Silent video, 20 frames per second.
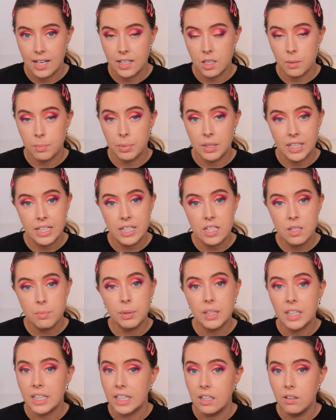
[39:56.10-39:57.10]
And the police
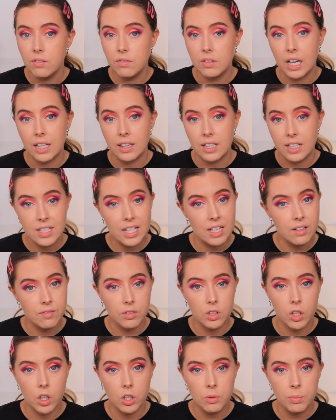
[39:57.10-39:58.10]
believe that this
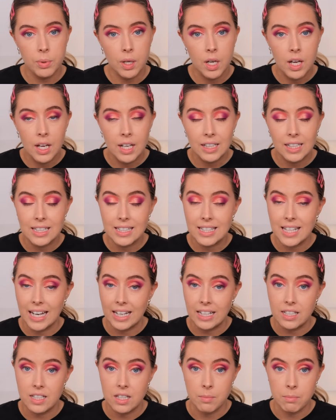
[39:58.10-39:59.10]
envelope
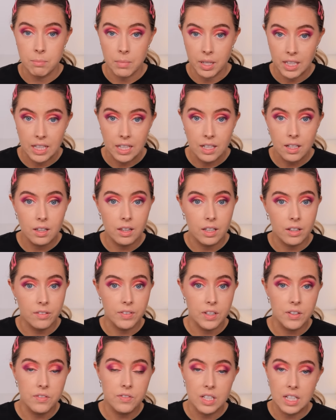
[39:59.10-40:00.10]
contains the money, the
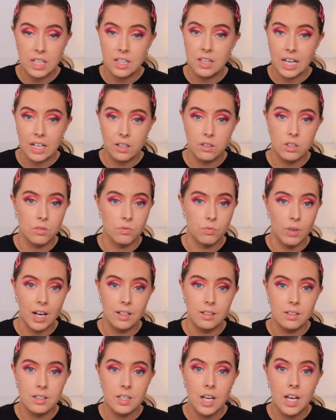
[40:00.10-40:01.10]
15,000
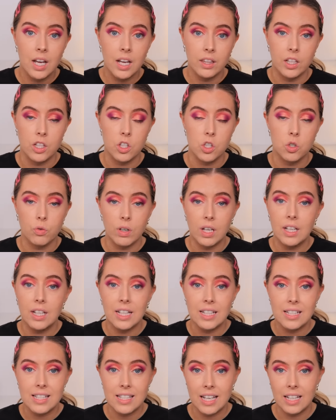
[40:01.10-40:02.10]
rand, that Shrien
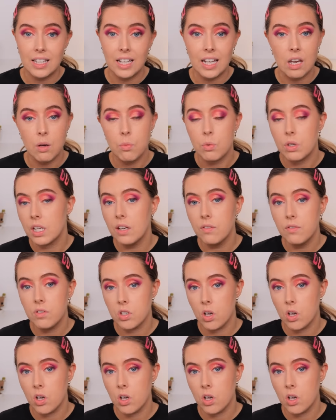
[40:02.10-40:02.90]
had said that he would give